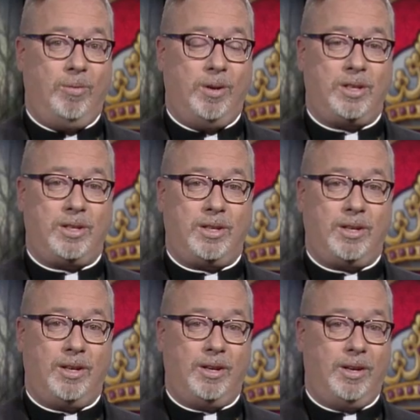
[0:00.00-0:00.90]

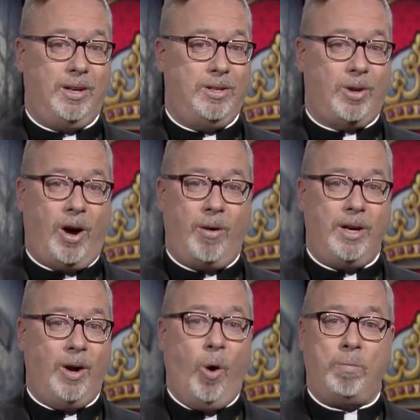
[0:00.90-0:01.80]
which is
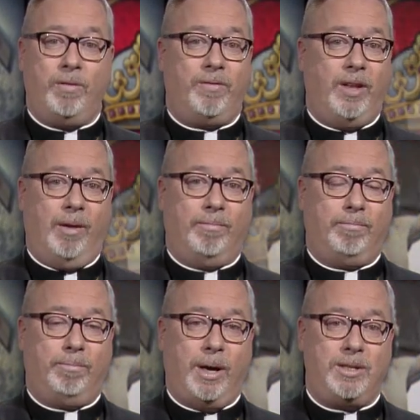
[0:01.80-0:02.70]
already open for them
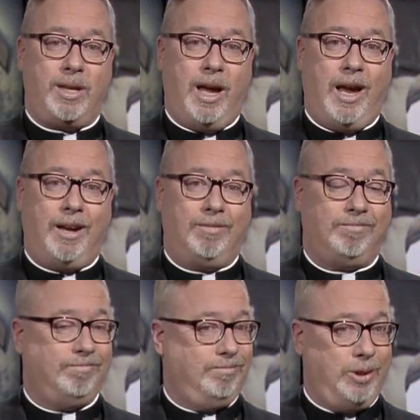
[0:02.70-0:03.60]
by saying,
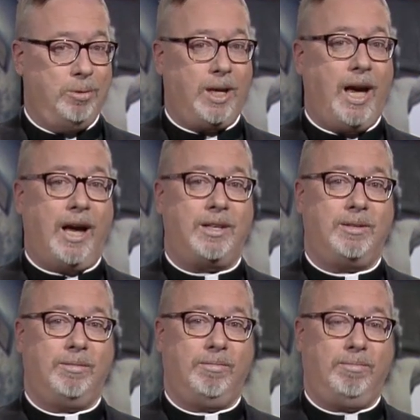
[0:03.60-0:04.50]
you can't
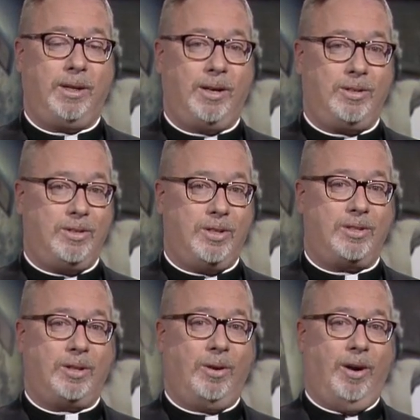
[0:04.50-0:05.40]
because you're
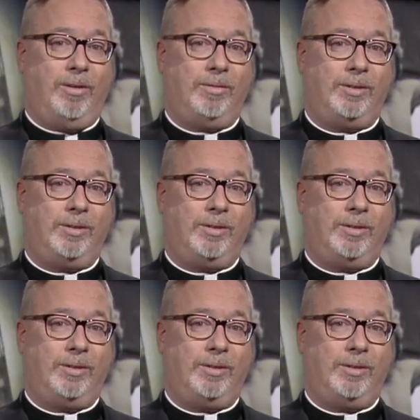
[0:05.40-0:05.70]
just a girl.